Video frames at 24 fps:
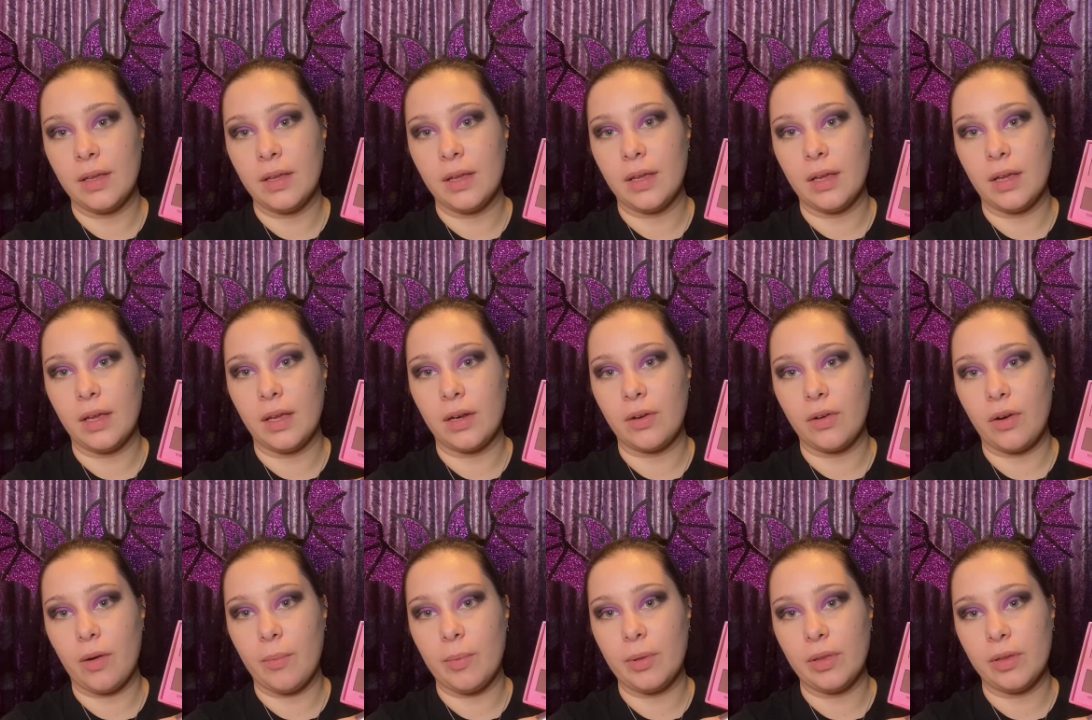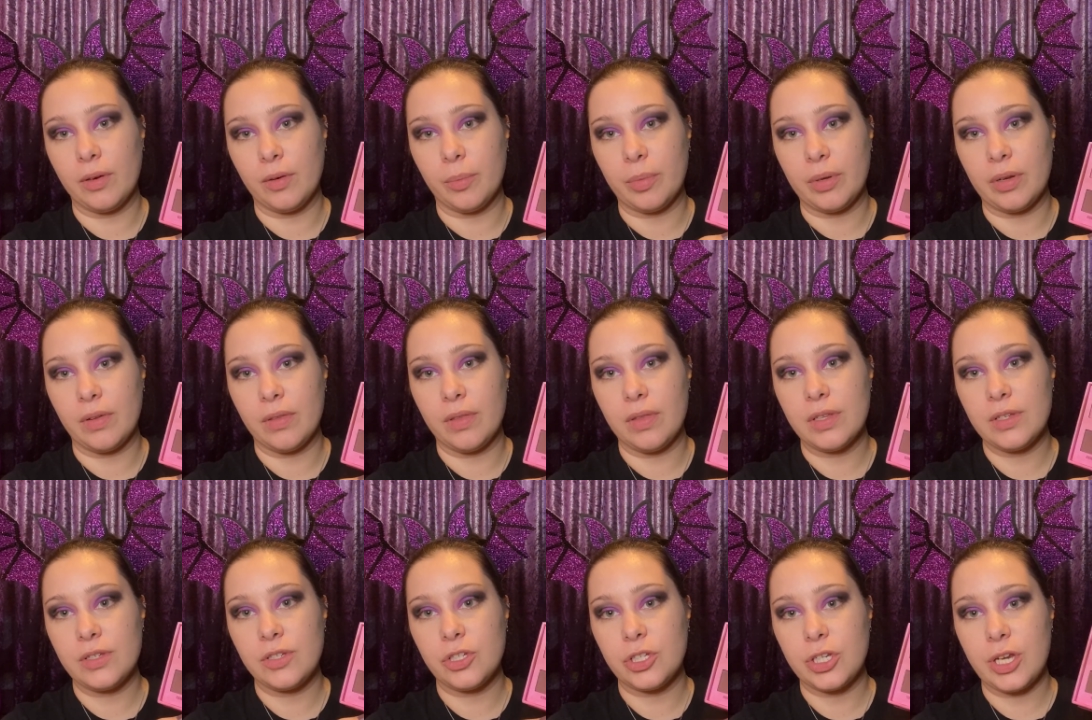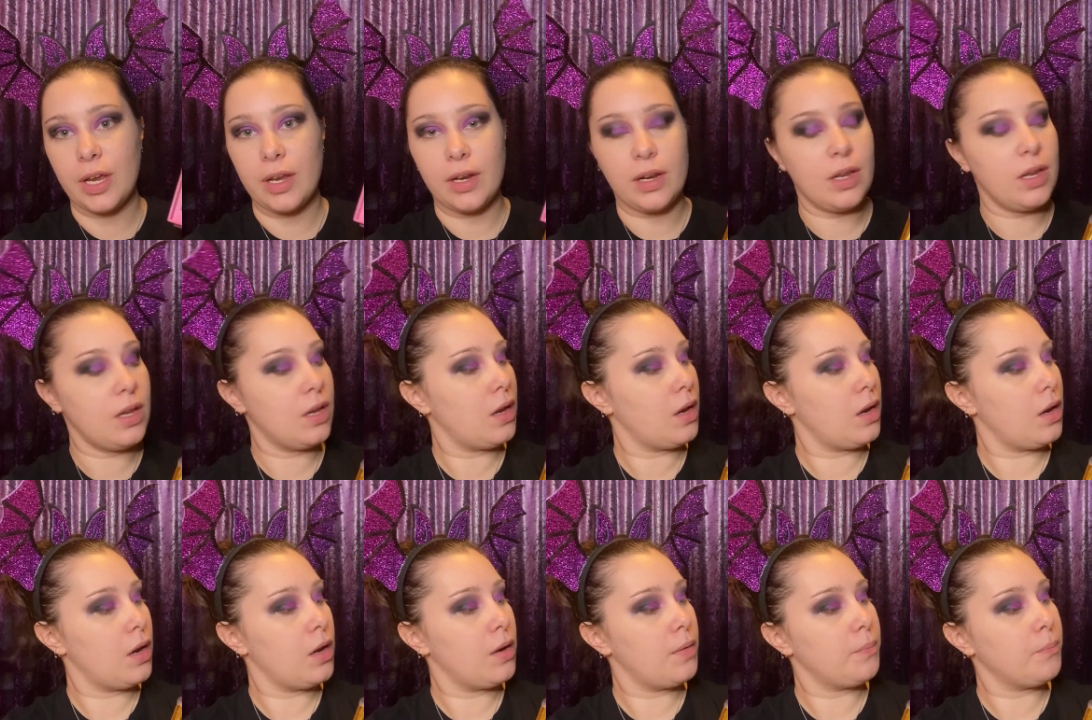and grab a little bit of this shade here, a